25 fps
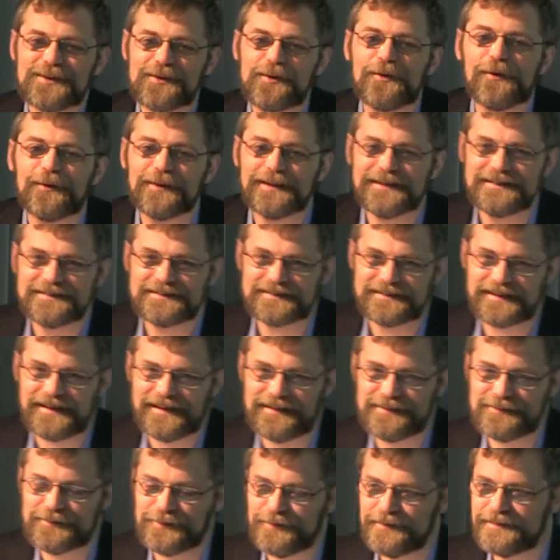
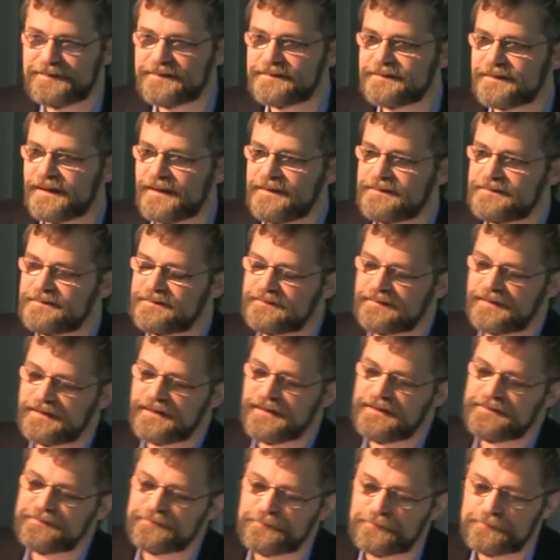coincide. So in this case, it's a
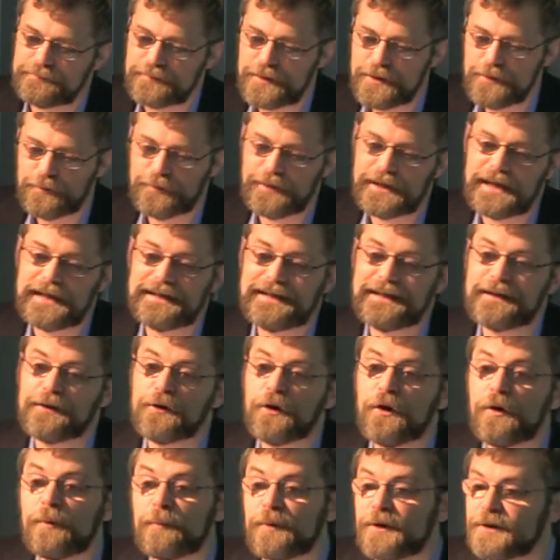case of we had a
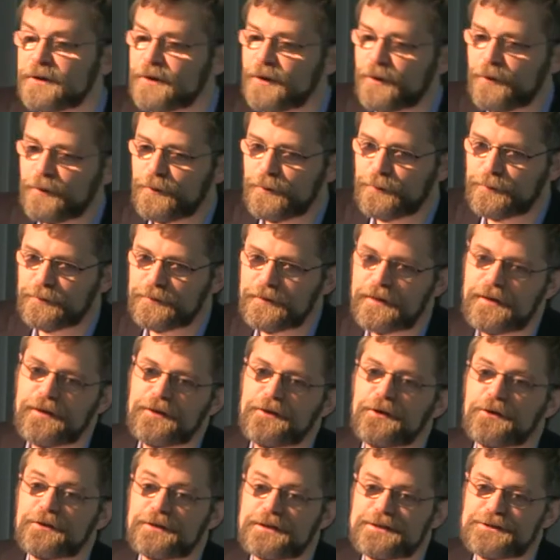common goal,
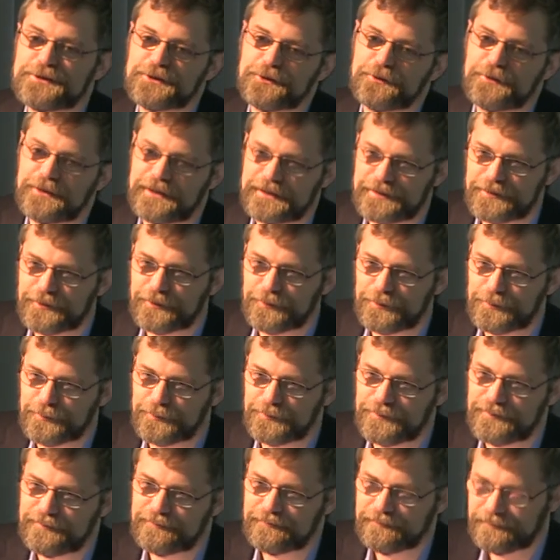not a joint
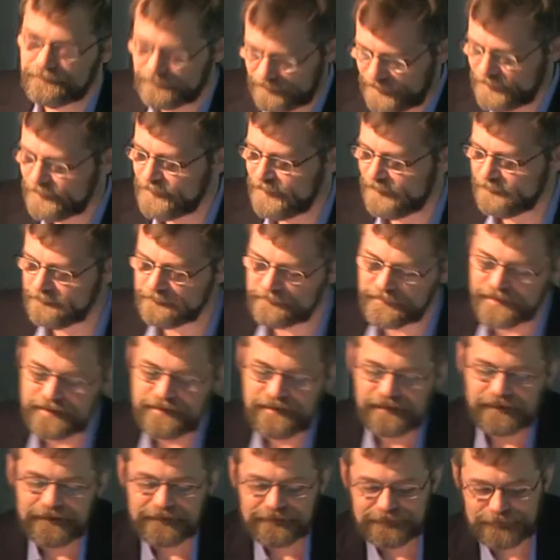goal. Okay.
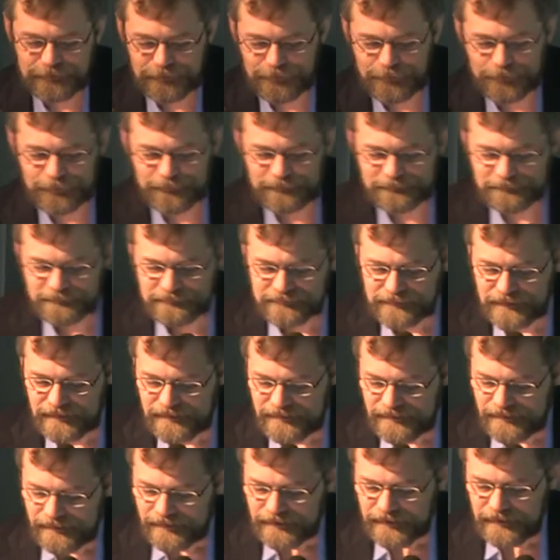So
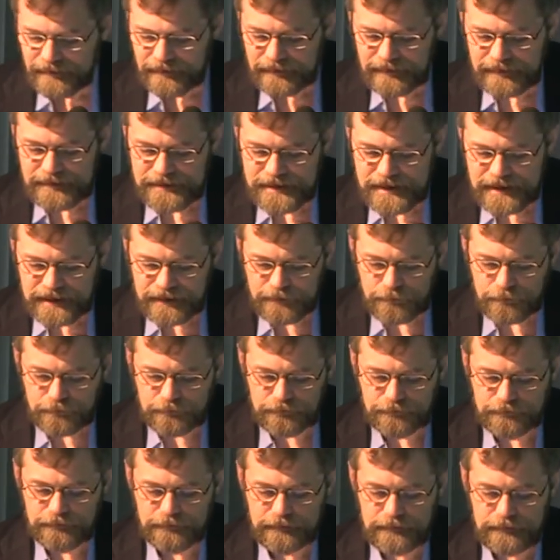
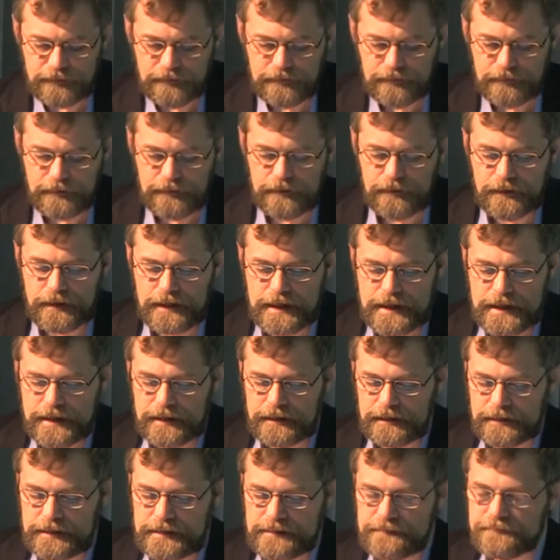now,
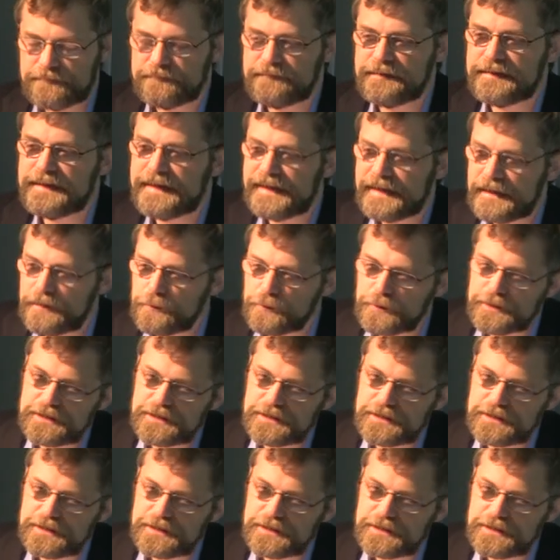if the